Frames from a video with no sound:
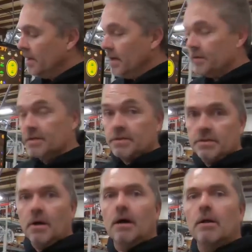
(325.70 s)
Now this
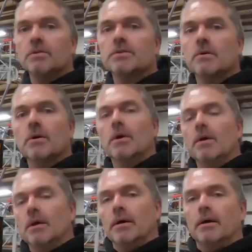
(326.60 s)
is all also
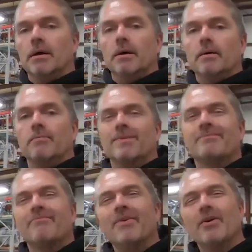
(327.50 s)
uh,
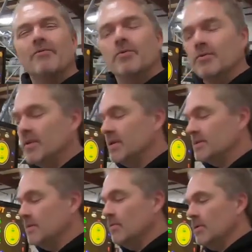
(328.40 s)
very few
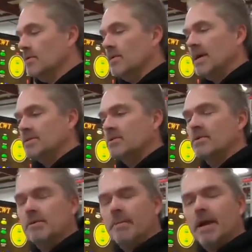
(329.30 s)
things in the world are
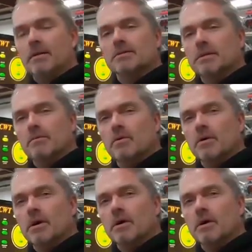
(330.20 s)
externally balanced anymore.